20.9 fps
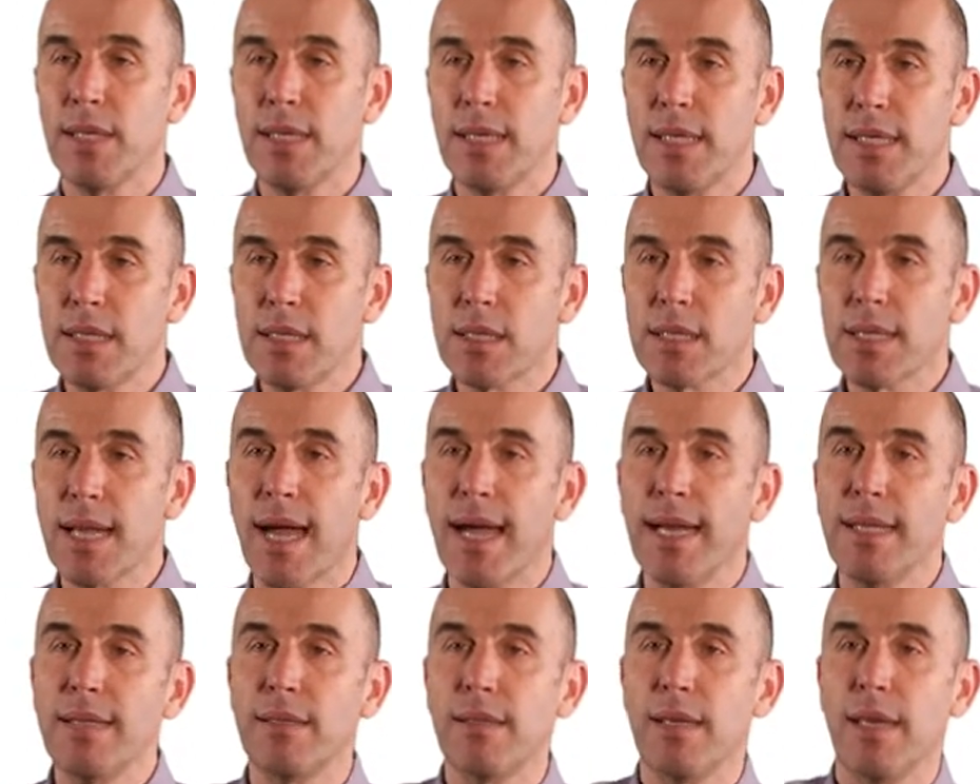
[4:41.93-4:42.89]

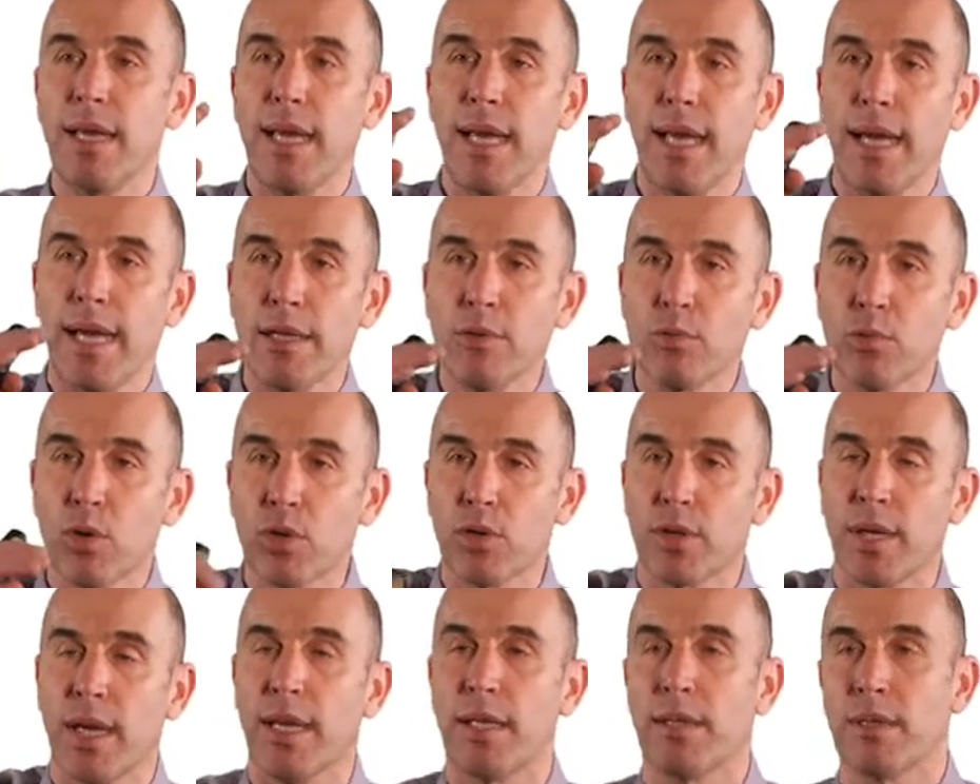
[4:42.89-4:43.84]
inside and
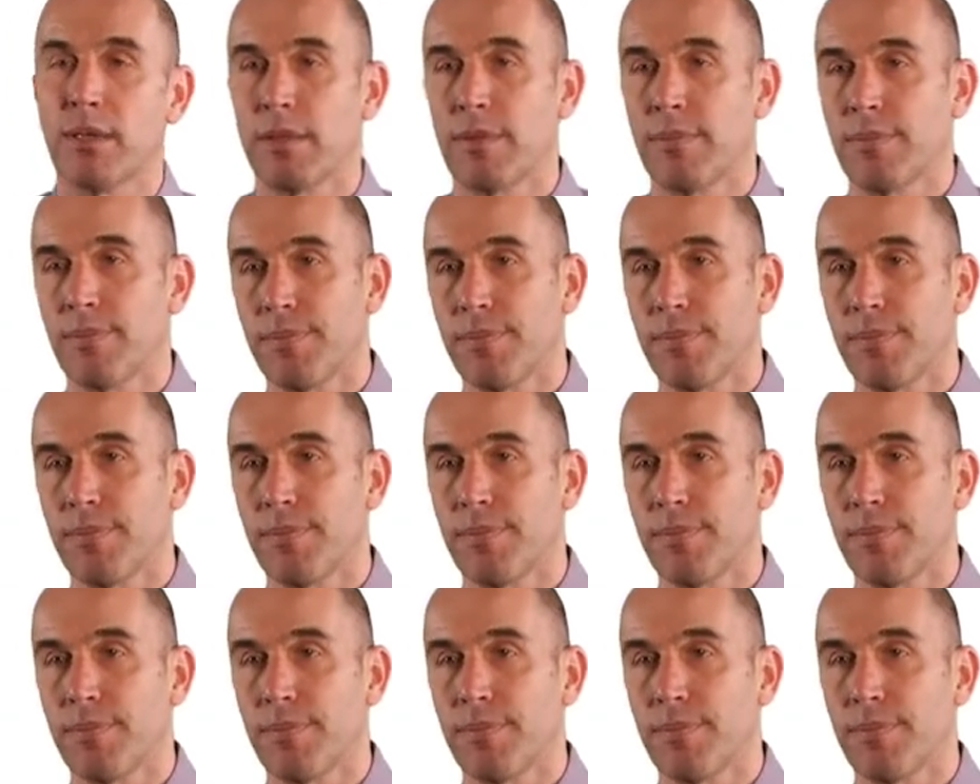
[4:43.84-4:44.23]
rotate.